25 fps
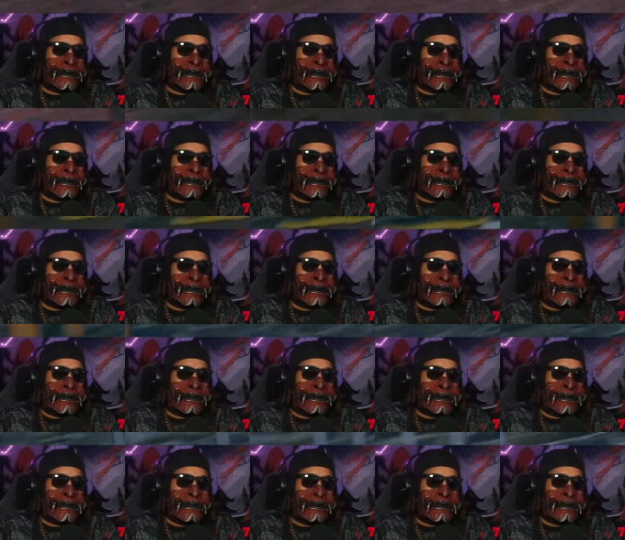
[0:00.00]

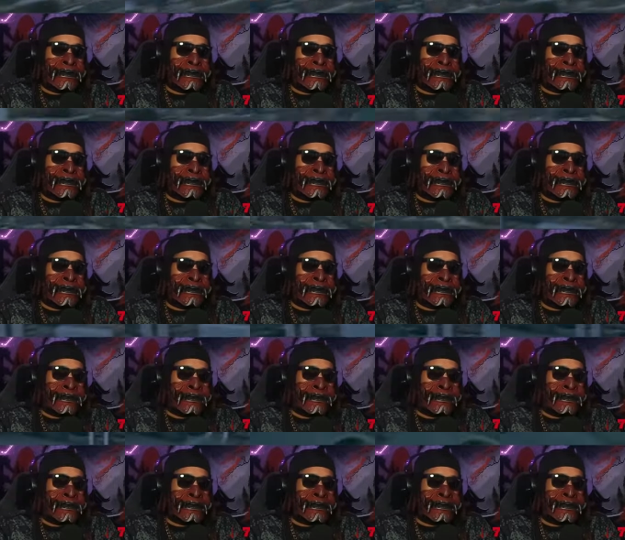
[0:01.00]

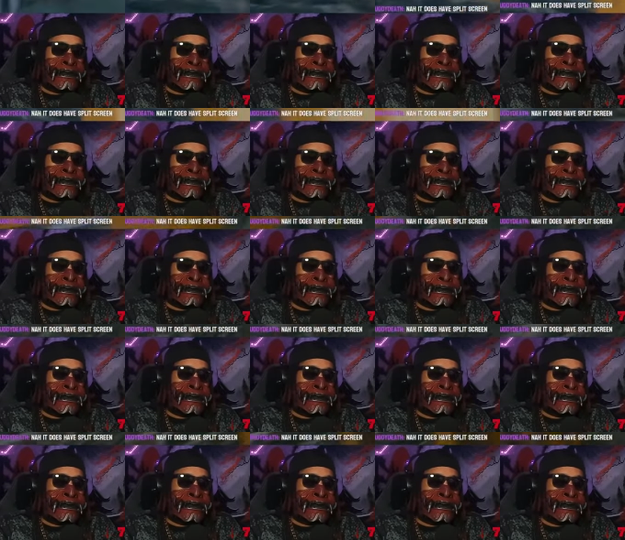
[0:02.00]

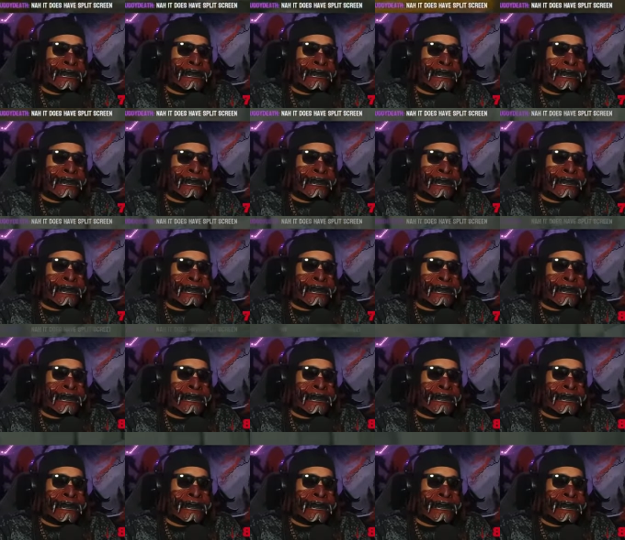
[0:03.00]

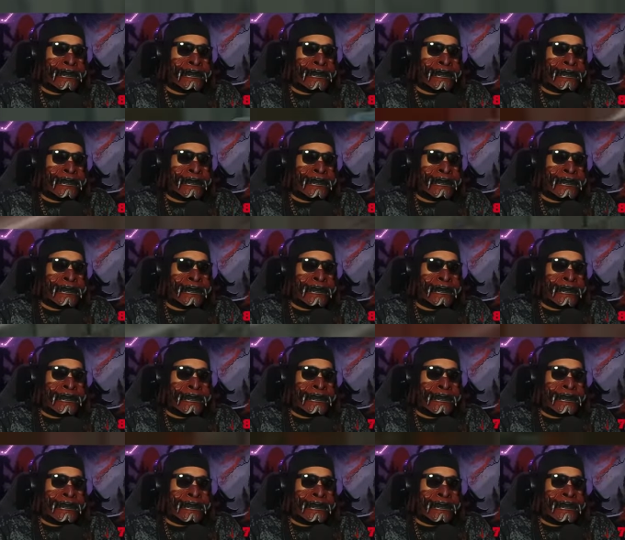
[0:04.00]

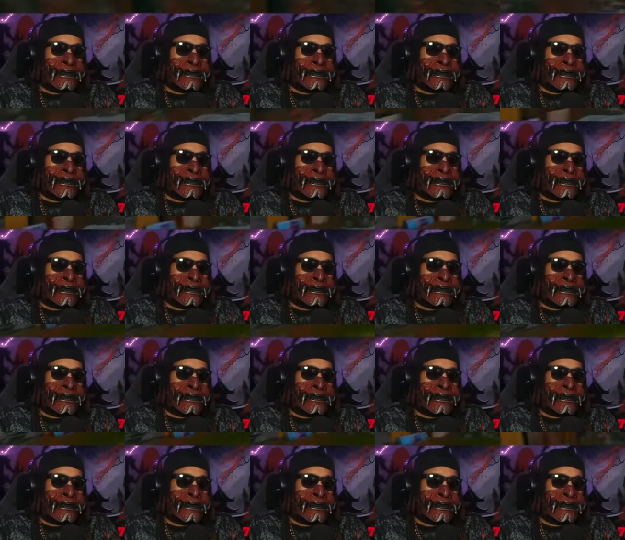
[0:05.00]

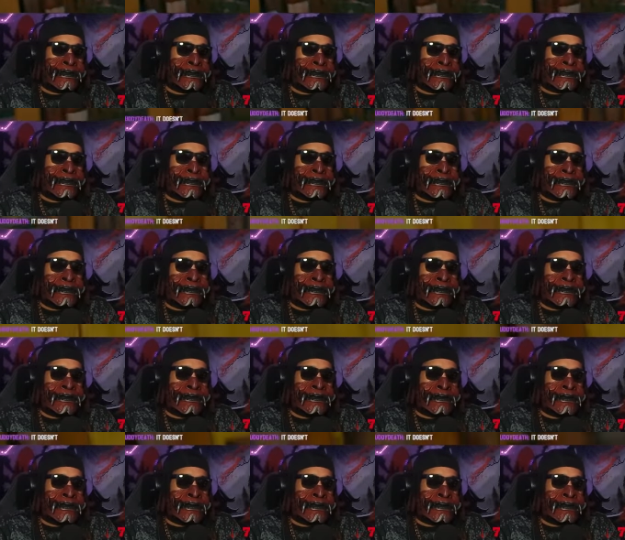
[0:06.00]

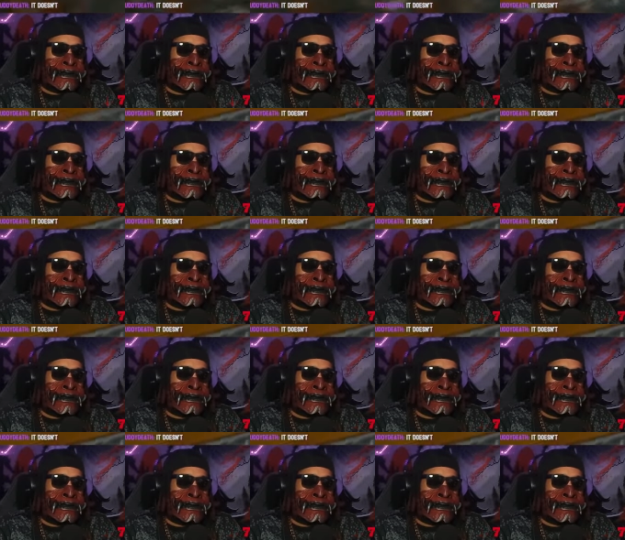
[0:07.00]
[no speech]